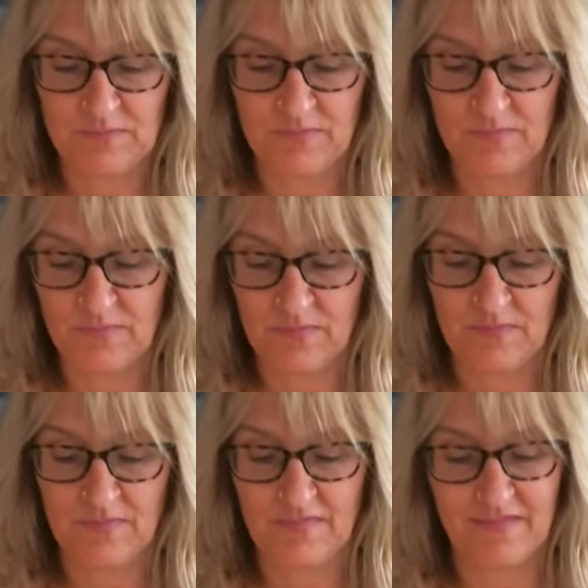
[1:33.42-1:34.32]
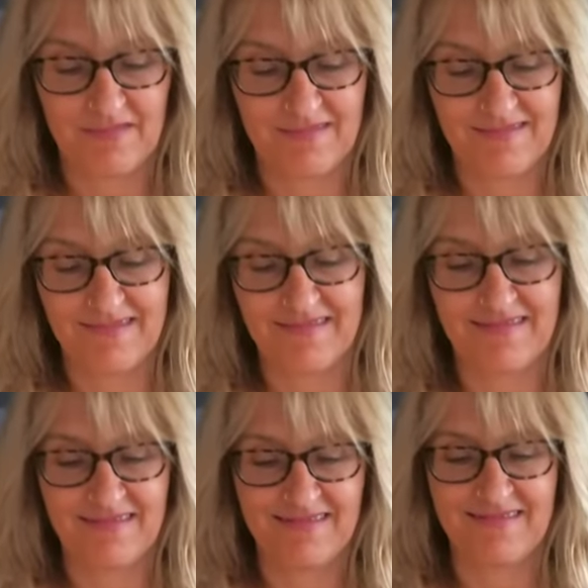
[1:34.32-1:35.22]

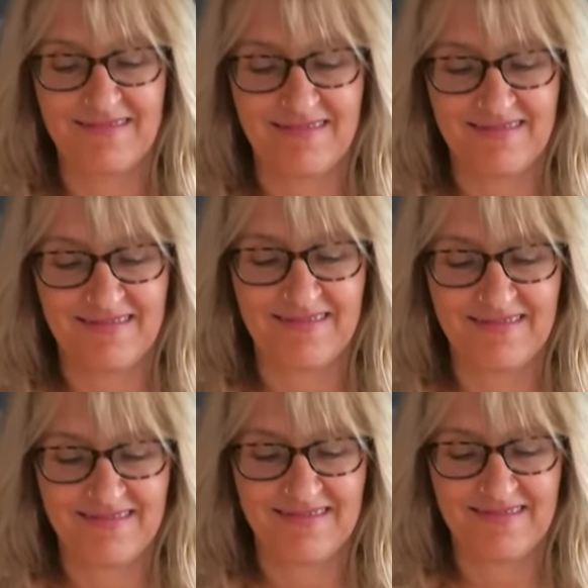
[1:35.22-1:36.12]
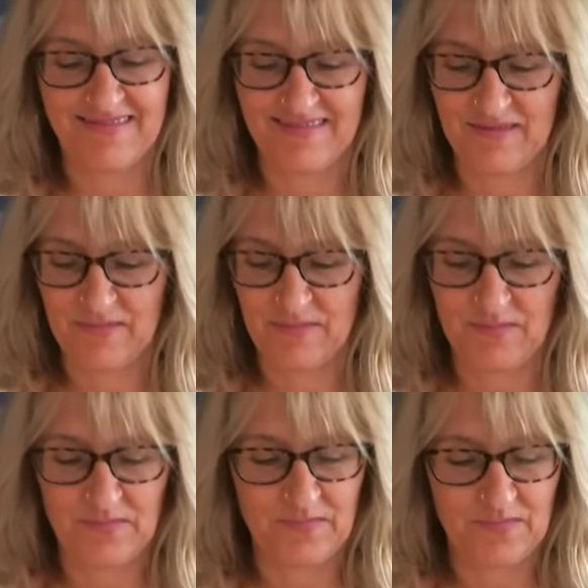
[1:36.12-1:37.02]

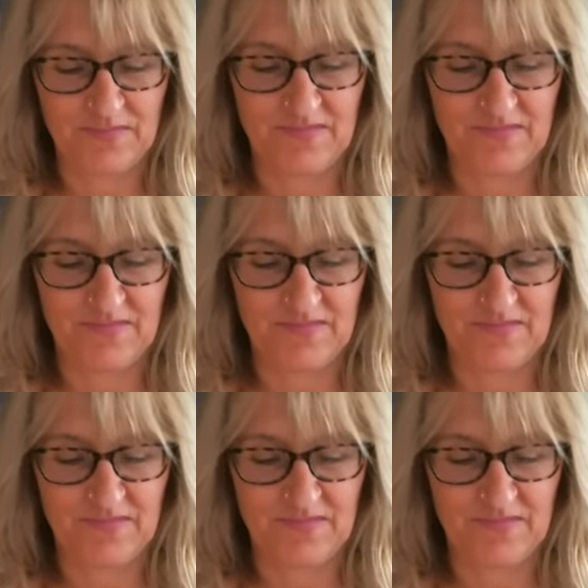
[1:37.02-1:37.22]
No one is speaking in this clip.